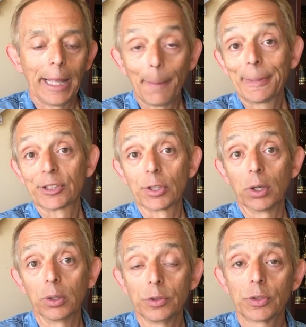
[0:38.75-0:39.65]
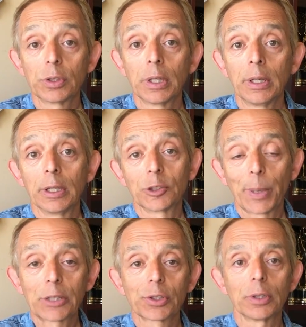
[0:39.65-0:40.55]
episodes,
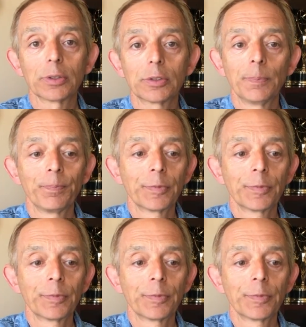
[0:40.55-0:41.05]
specials,